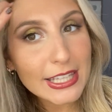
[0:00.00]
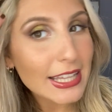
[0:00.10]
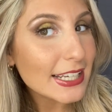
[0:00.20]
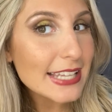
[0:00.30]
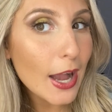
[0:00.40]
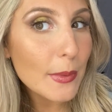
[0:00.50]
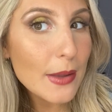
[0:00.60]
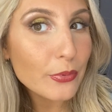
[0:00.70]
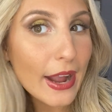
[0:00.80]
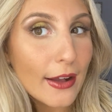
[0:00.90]
liked how my
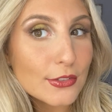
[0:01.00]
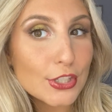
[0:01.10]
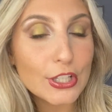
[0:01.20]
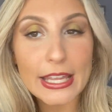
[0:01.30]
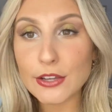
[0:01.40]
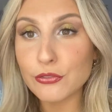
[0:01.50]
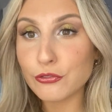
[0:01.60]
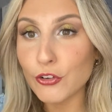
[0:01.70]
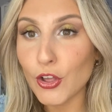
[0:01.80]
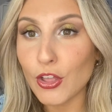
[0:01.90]
brows look like
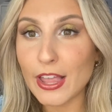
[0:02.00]
full,